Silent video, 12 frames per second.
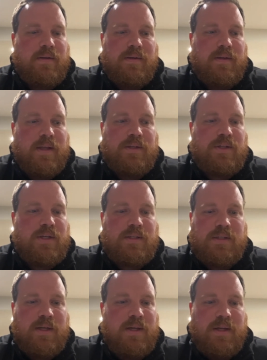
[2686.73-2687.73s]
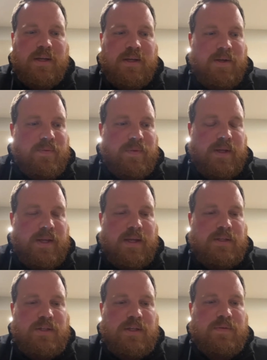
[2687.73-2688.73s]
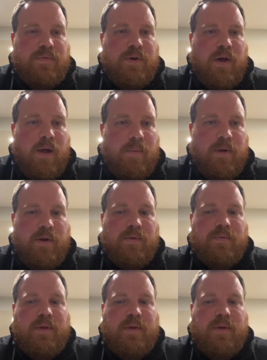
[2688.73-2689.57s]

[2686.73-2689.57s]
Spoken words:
it's just, the kid's just phenomenal.